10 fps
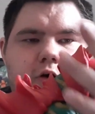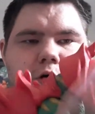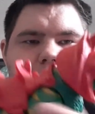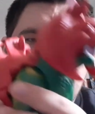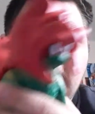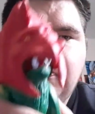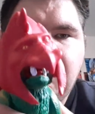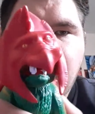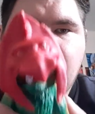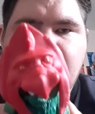armored
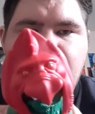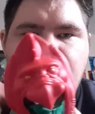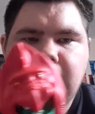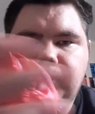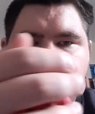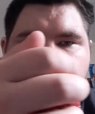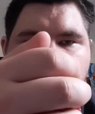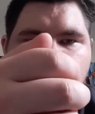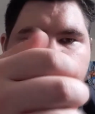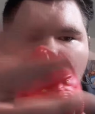Battle Cat
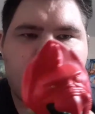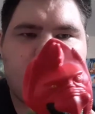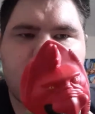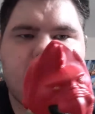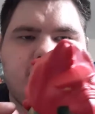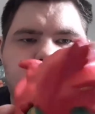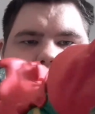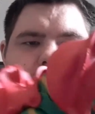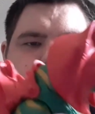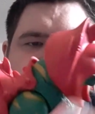ready
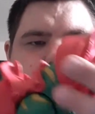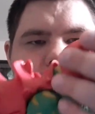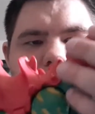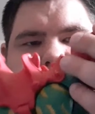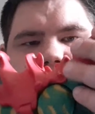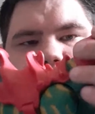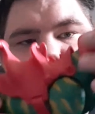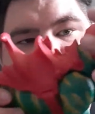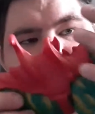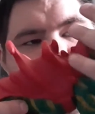for your
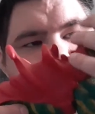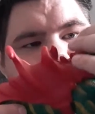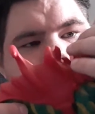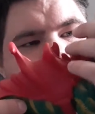He-Man figure